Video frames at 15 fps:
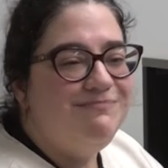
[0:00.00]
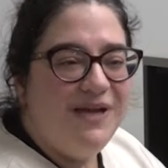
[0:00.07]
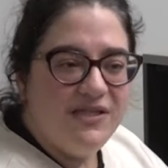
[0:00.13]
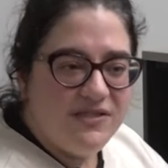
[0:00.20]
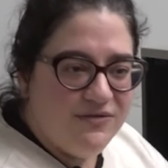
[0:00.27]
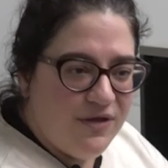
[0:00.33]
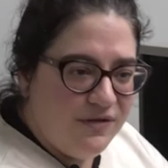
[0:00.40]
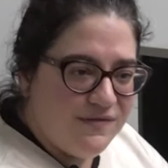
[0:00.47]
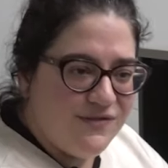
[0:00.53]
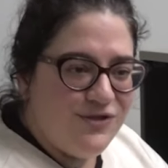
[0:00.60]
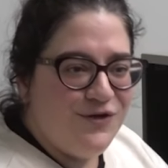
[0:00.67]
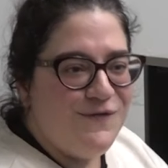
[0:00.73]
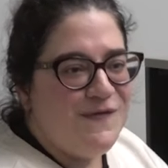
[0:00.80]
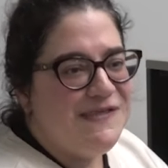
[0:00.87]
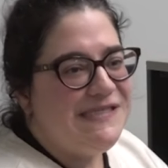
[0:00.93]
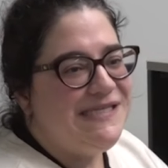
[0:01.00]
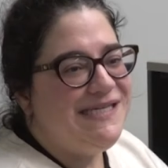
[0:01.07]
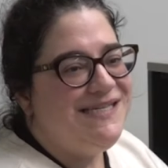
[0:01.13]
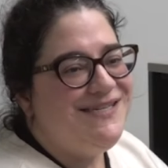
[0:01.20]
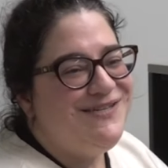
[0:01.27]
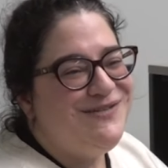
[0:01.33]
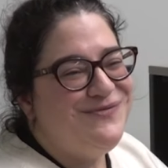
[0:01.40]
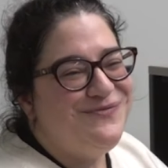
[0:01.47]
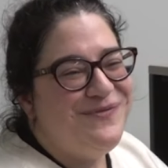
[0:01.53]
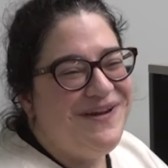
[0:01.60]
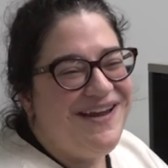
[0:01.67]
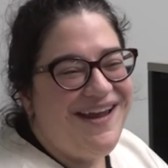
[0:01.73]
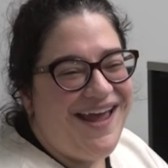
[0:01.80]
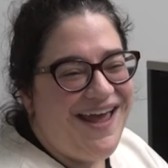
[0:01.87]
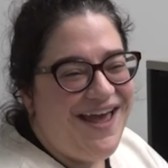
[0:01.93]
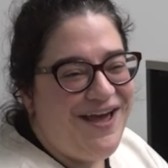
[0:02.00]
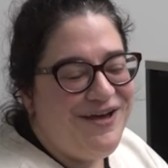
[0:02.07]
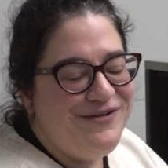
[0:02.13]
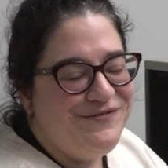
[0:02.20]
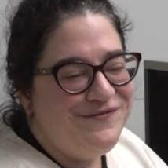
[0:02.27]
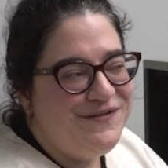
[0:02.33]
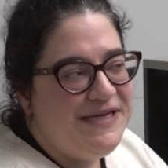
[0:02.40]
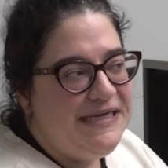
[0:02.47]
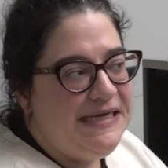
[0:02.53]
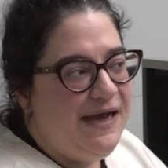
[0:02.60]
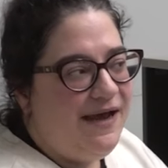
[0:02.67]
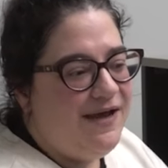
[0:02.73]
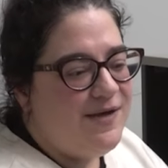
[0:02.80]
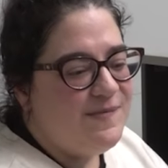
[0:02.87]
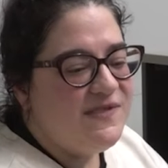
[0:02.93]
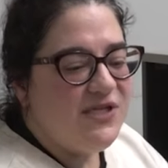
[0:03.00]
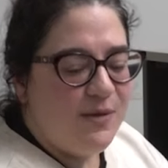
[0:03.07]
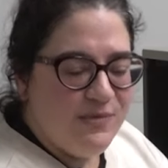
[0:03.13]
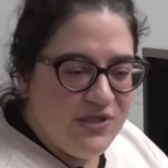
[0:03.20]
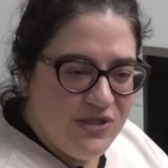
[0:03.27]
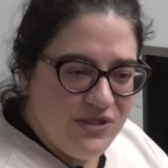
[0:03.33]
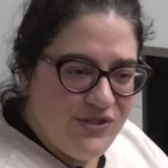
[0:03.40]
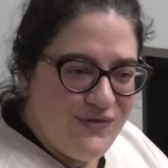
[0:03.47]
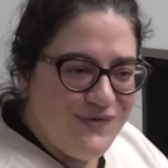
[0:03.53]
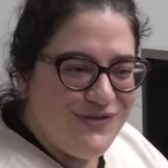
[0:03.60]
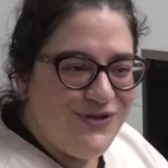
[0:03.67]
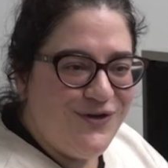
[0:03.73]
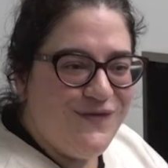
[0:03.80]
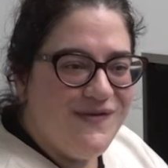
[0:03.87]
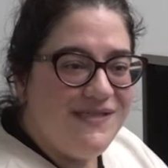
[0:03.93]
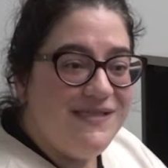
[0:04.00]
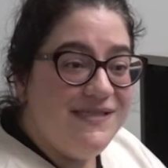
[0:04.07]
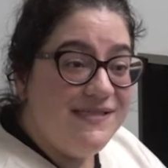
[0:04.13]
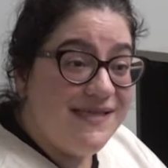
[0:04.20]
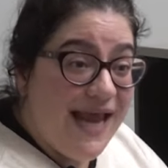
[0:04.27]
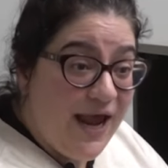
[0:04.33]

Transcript: mental health services, we have um, substance use services services,